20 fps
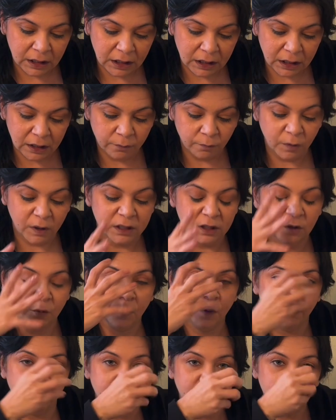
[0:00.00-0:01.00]
And when you
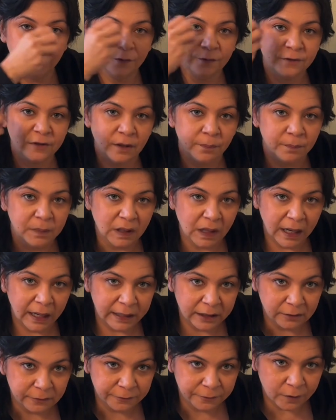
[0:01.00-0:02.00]
remove the
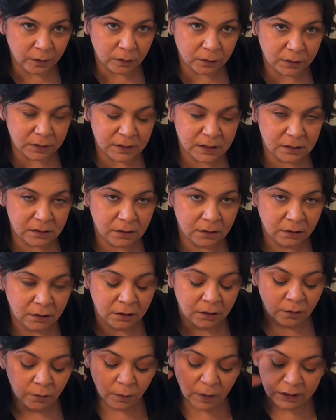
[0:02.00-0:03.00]
blindfolds,
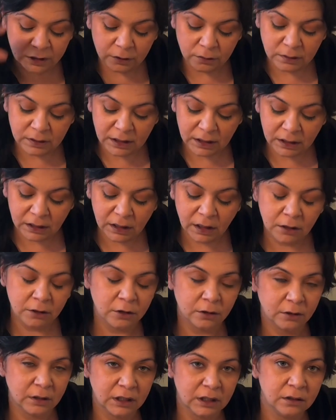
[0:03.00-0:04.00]
when you dig
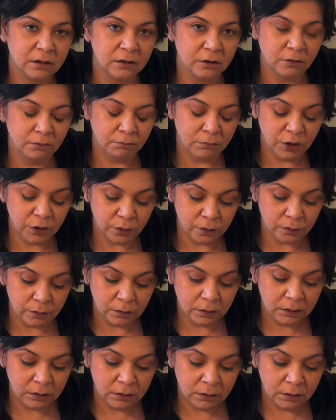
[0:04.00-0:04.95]
underneath your moon,